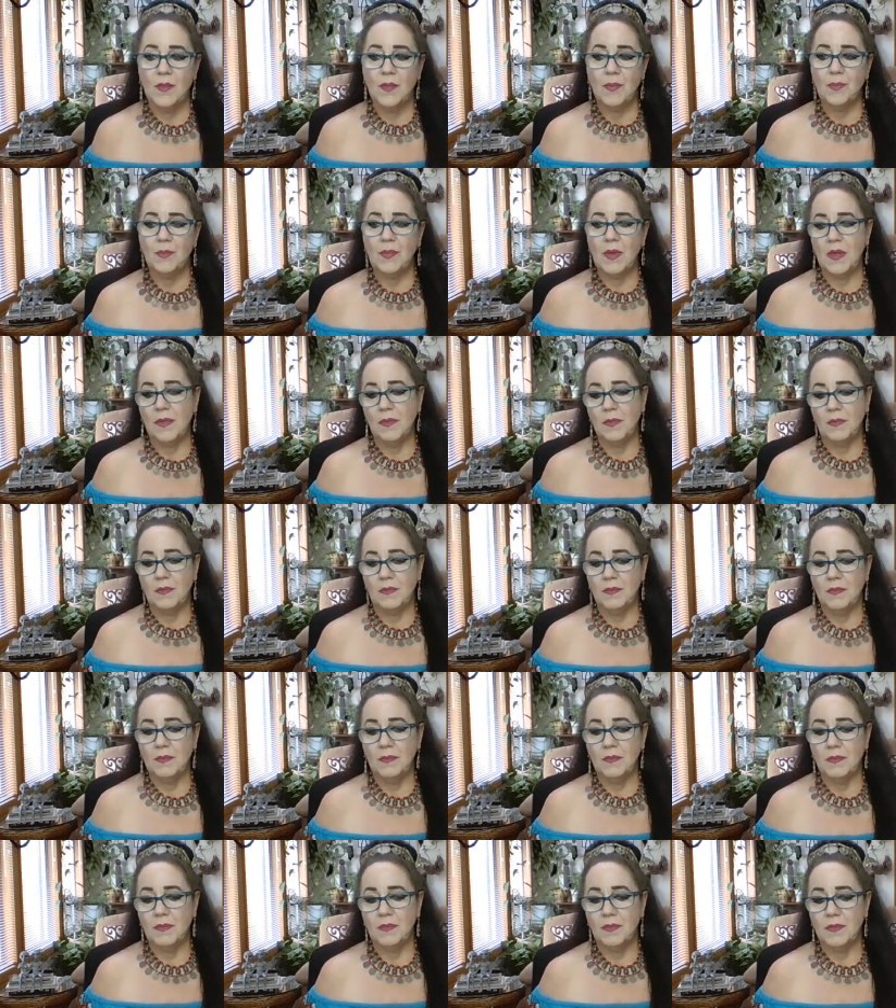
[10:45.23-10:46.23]
but
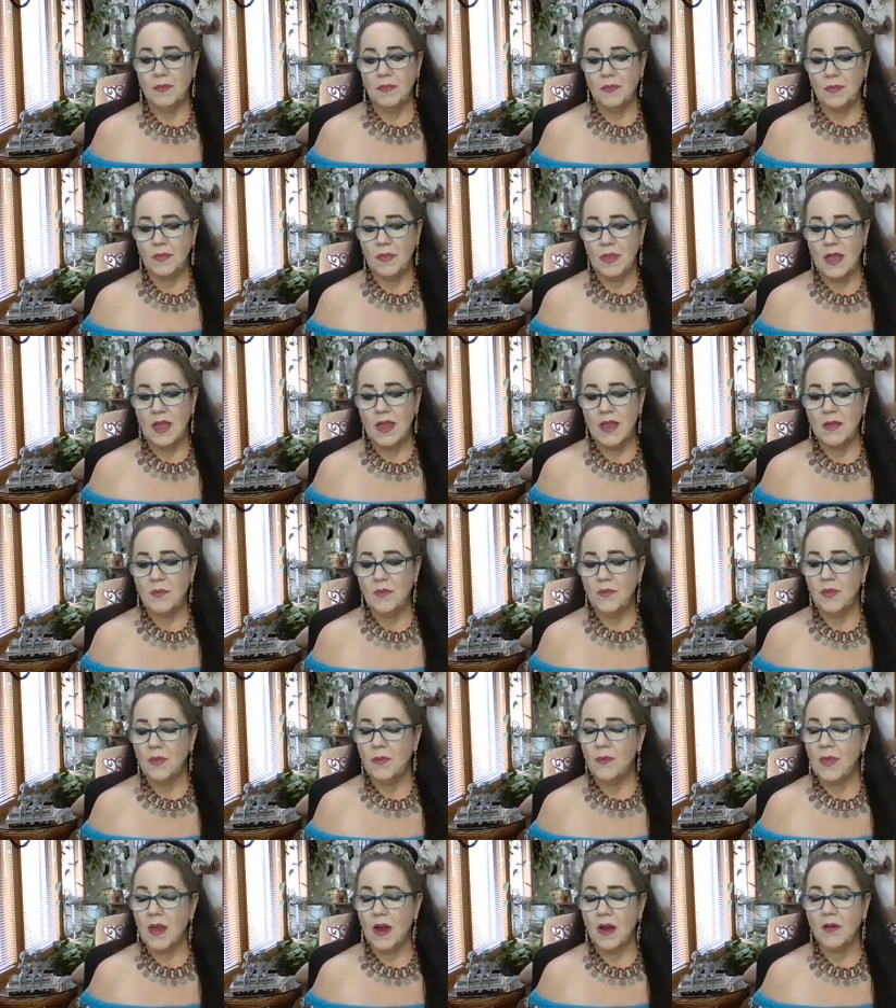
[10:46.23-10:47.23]
they
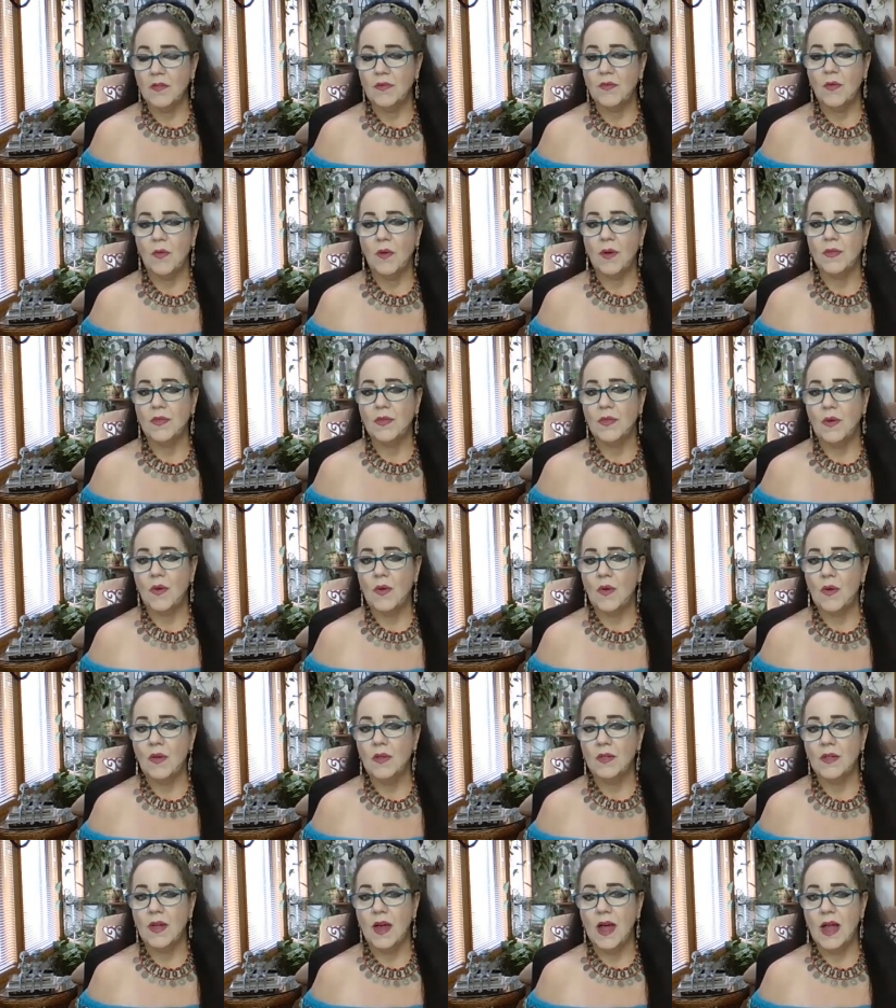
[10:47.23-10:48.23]
prepared for it their
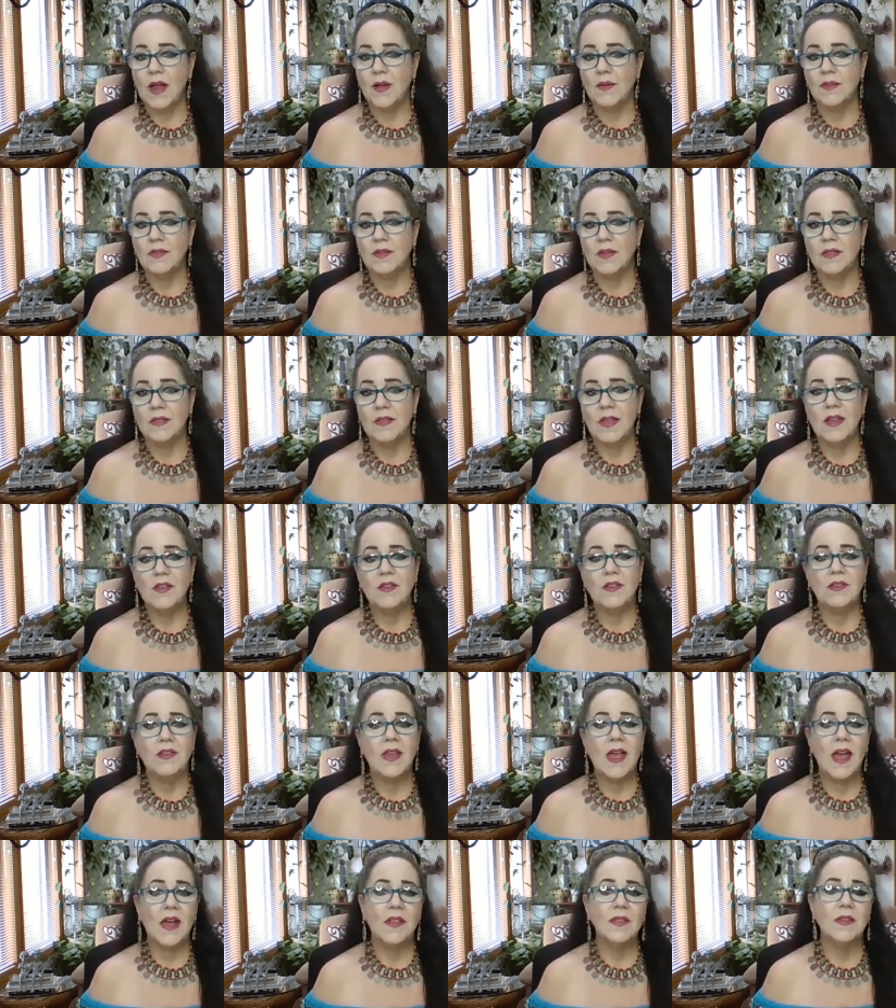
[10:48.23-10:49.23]
whole lives, and they just
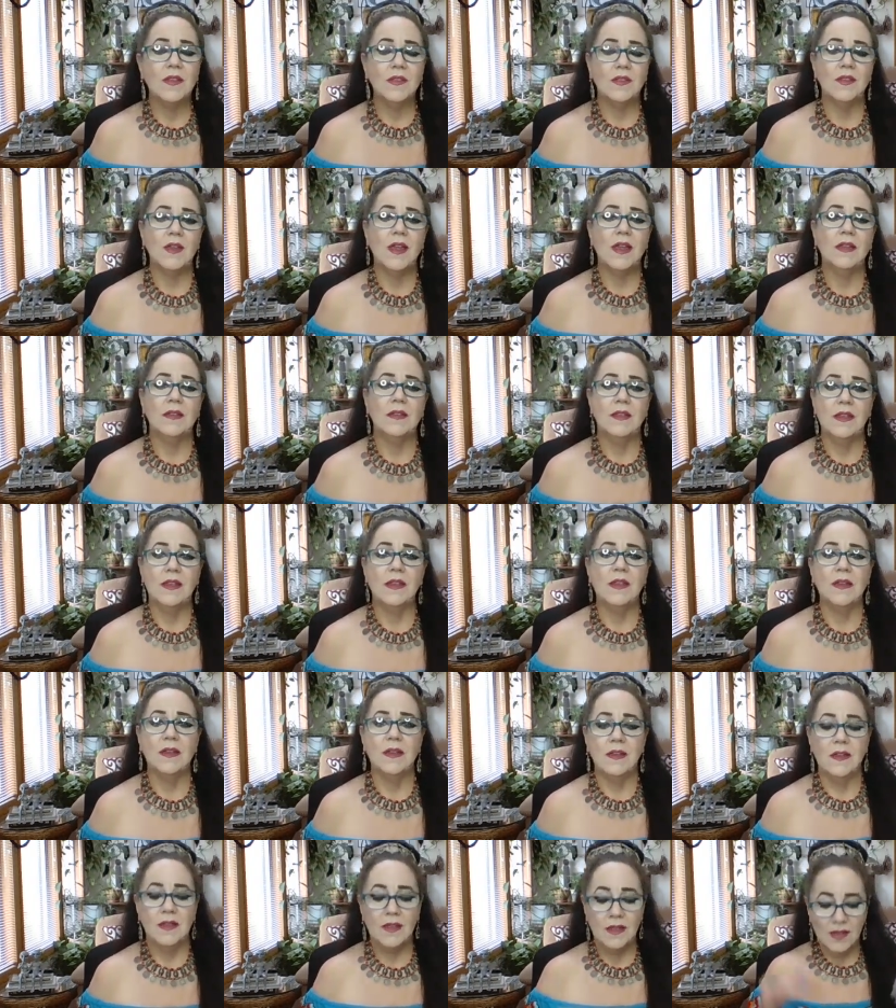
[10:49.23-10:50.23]
have this
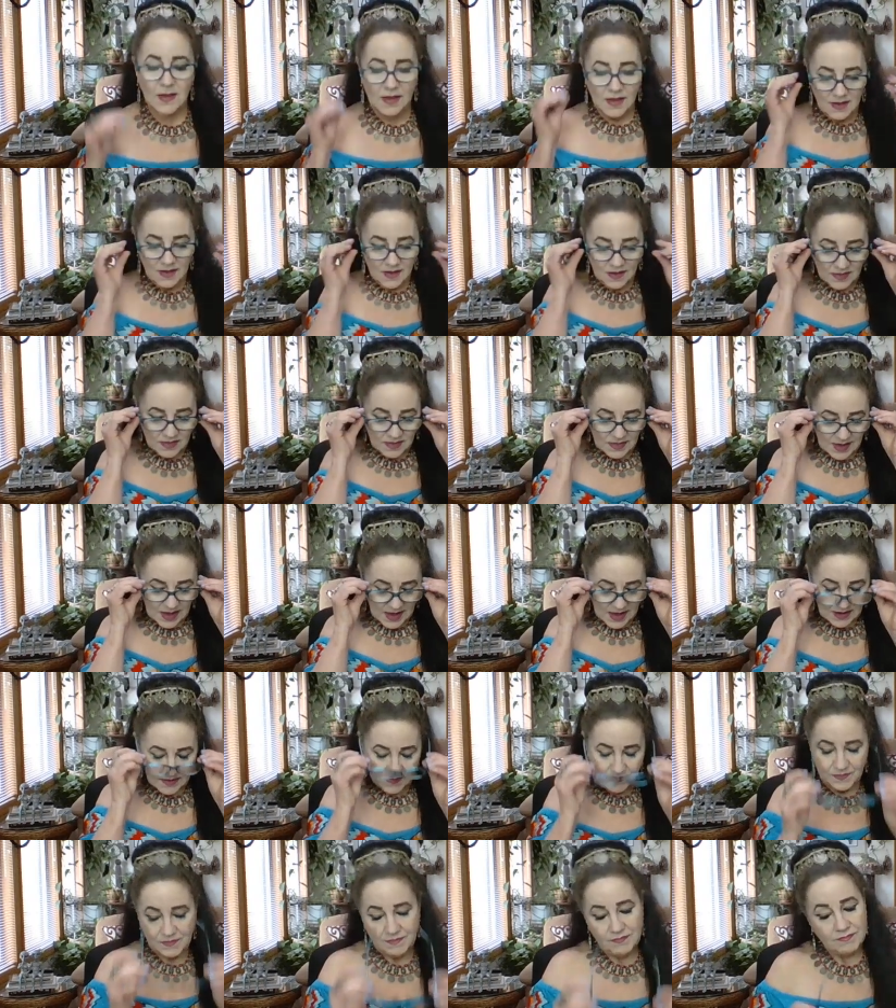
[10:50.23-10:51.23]
idea that,
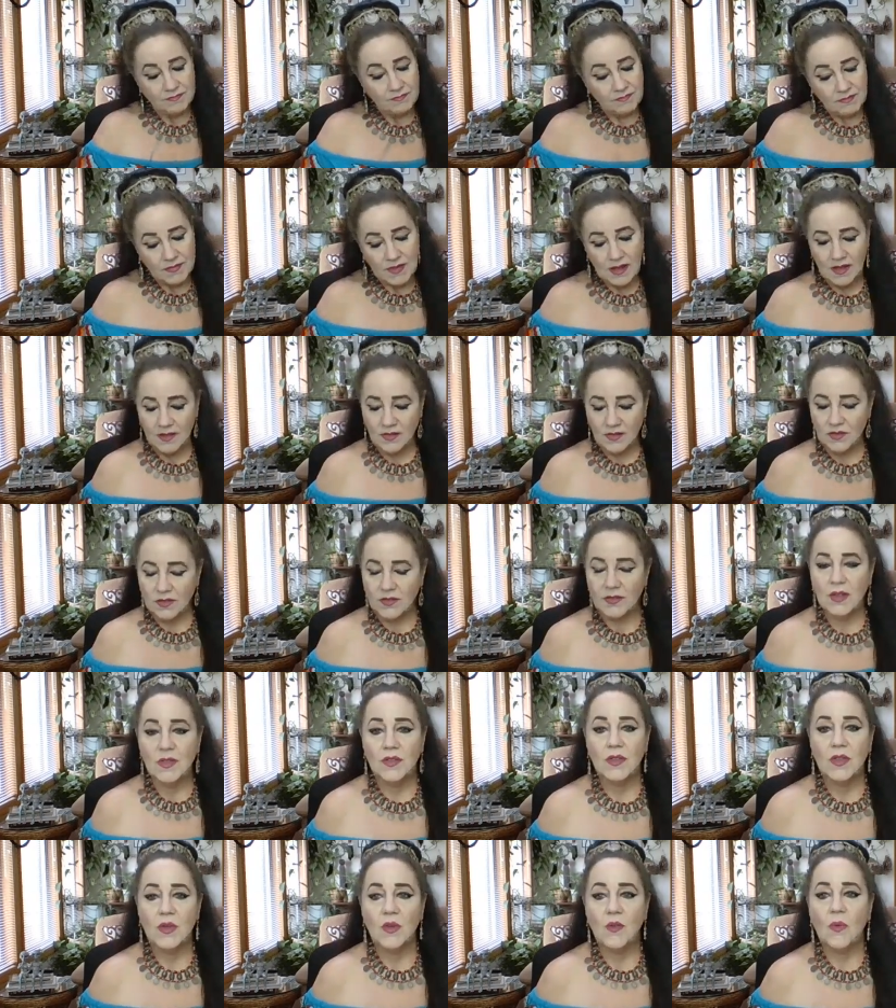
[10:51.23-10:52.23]
yeah, there's
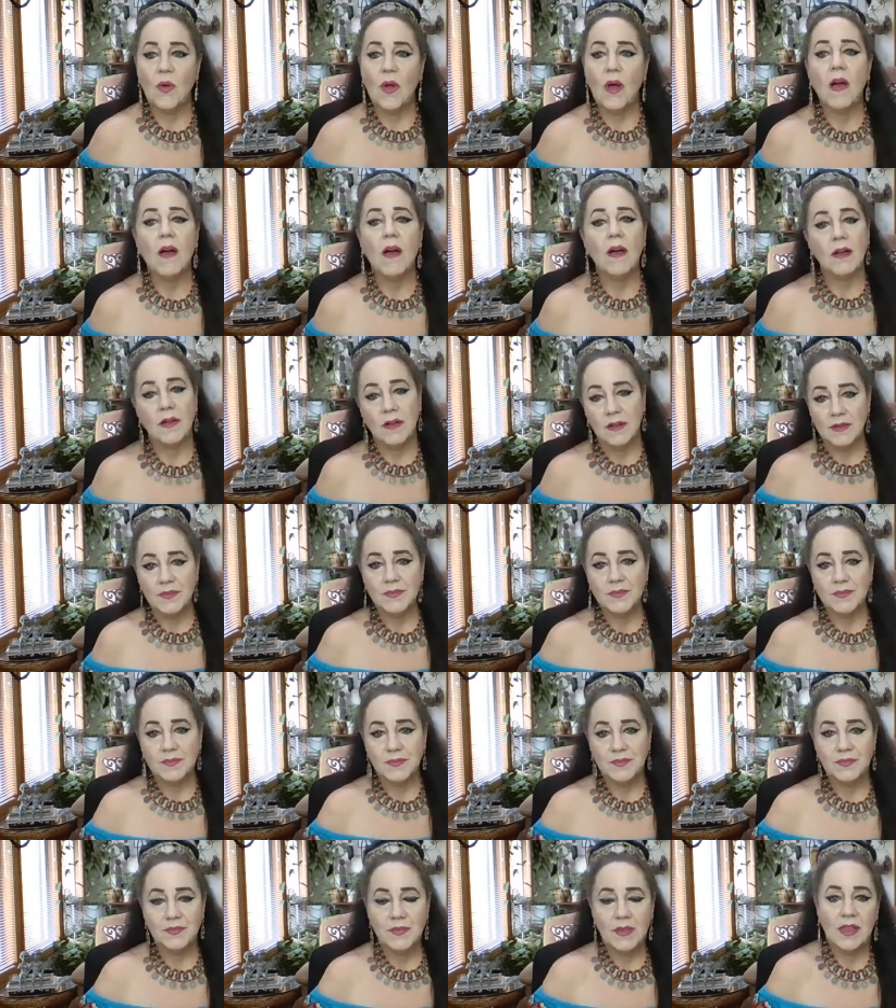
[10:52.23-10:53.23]
nothing wrong
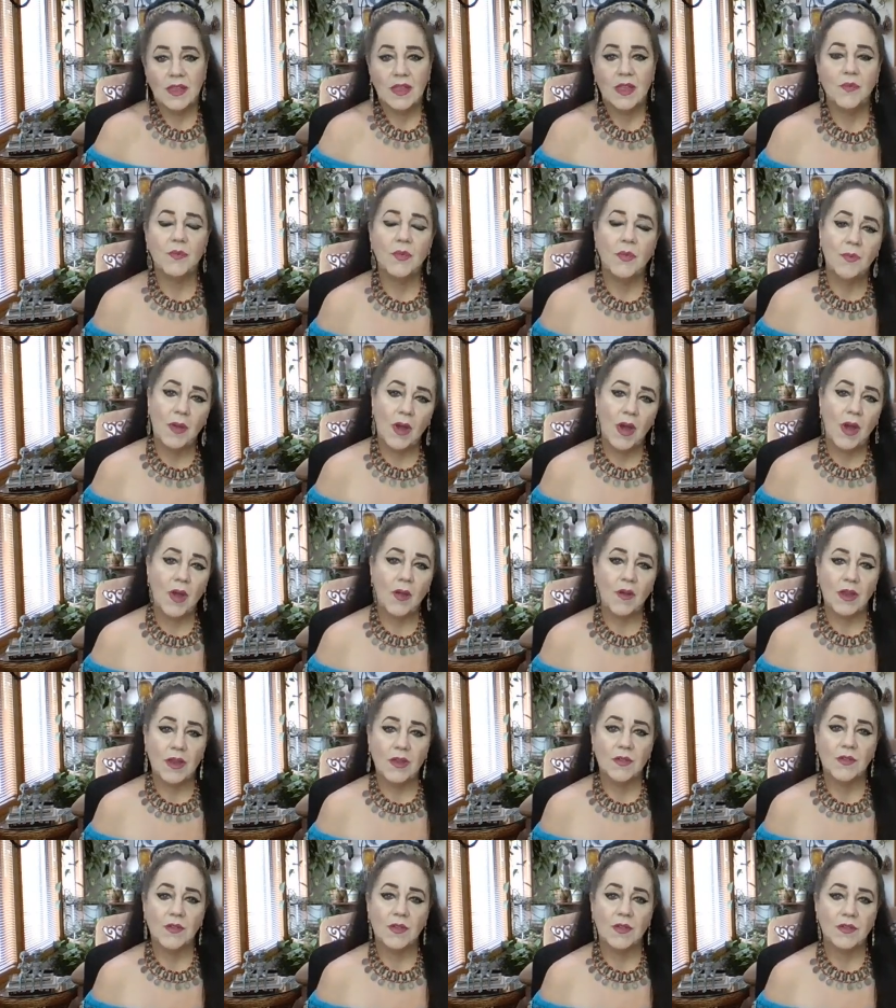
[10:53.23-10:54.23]
in
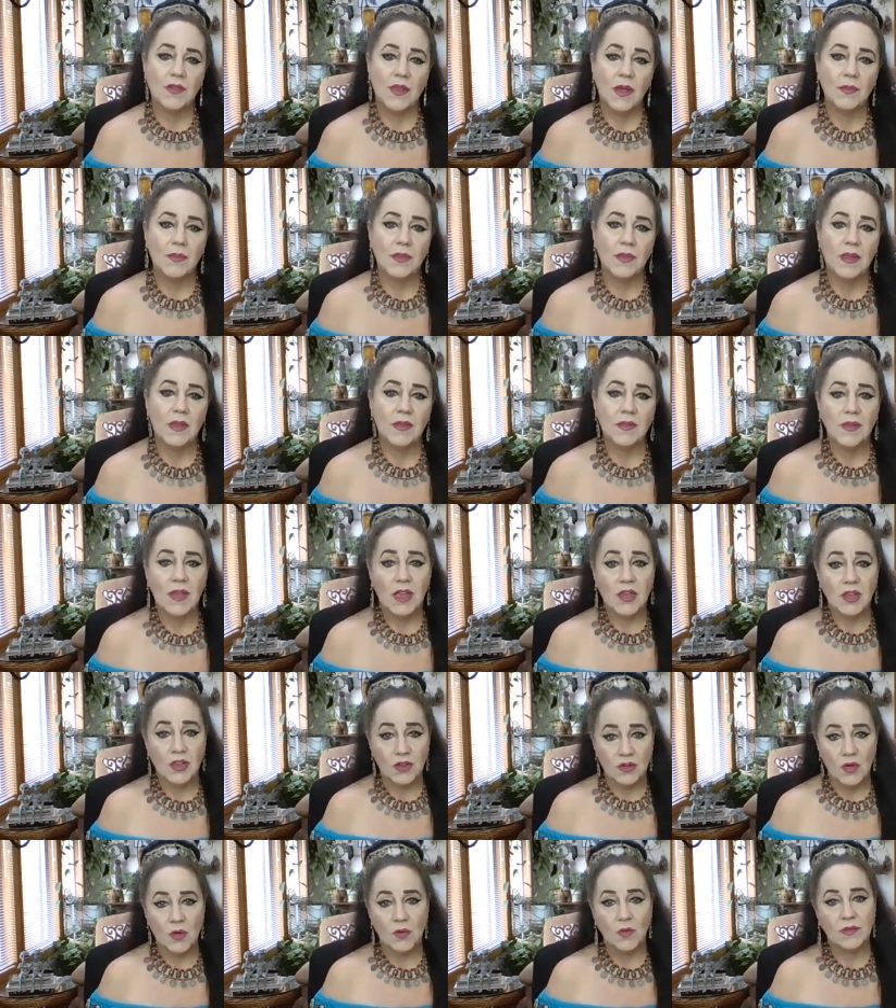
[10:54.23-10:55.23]
preparing for something that you
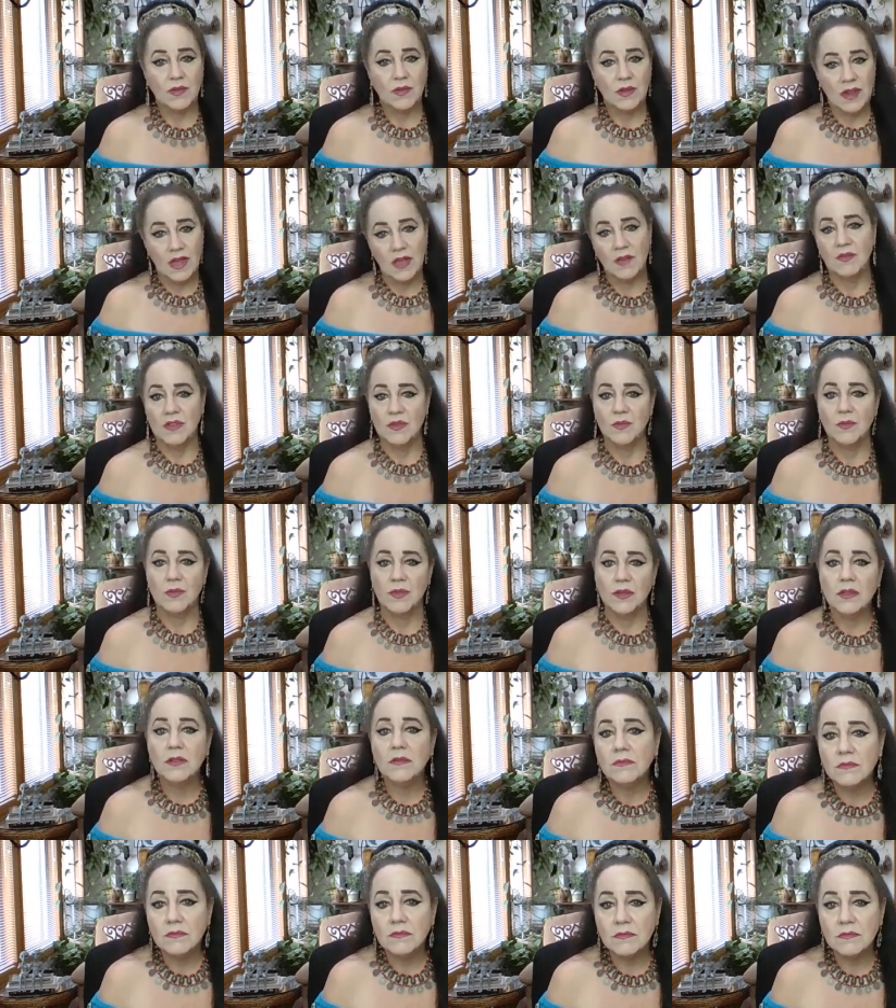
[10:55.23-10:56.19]
know is inevitable